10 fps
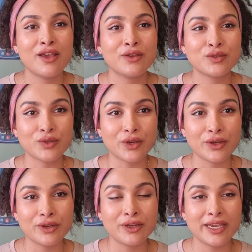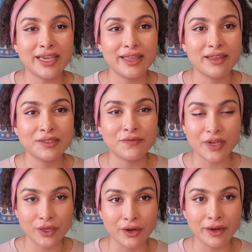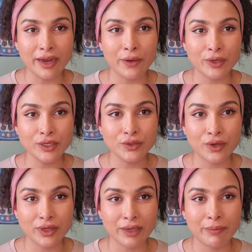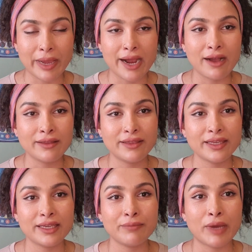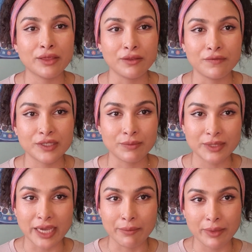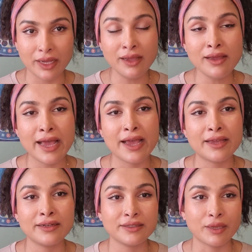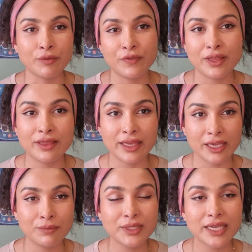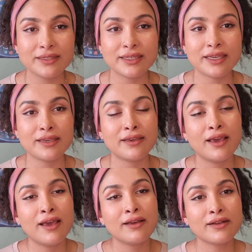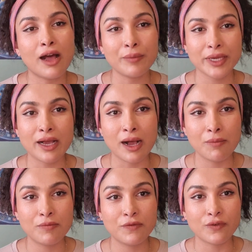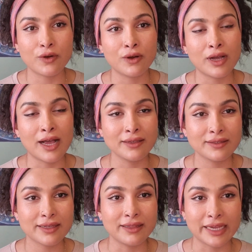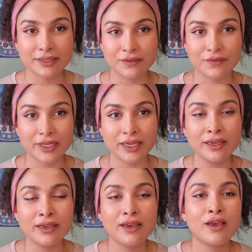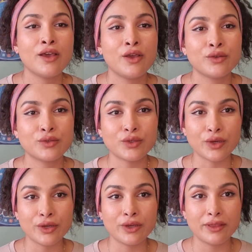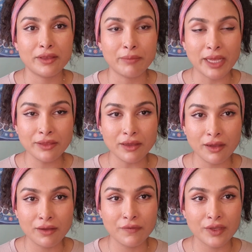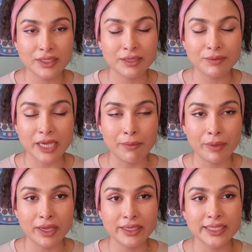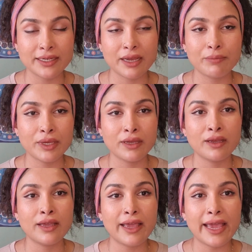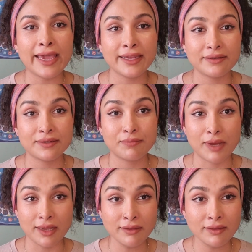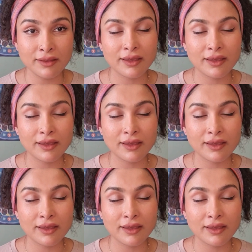So in this video I want to talk about the month of September and some of the themes I see coming up for us collectively. So the month of September is the number 8 month,